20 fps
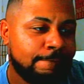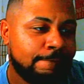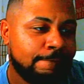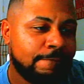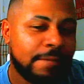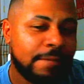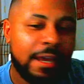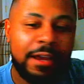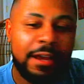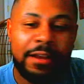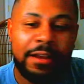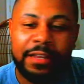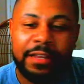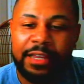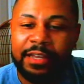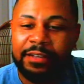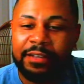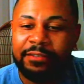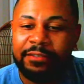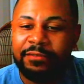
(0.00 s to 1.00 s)
Oh yeah.
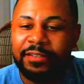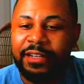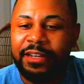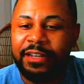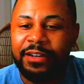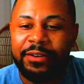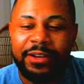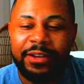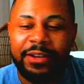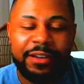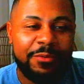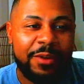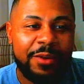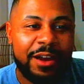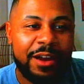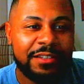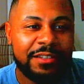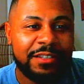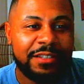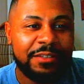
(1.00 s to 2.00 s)

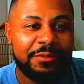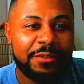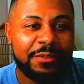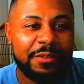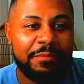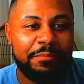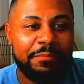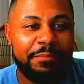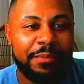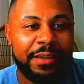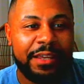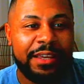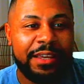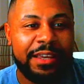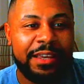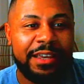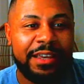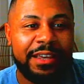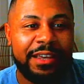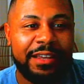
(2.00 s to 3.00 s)
Watson was a
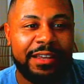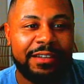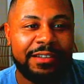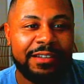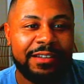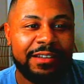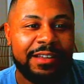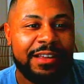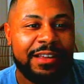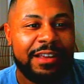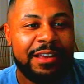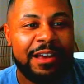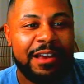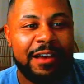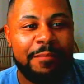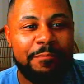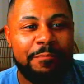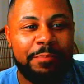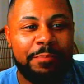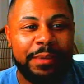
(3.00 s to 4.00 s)
big
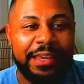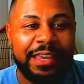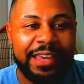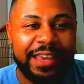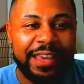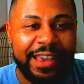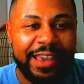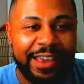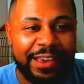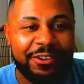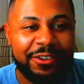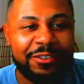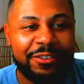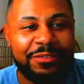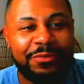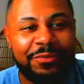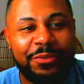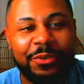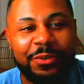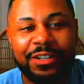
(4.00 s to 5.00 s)
L
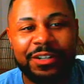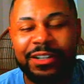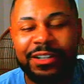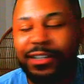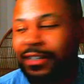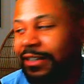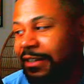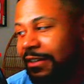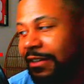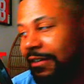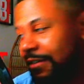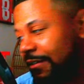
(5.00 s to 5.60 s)
for the league.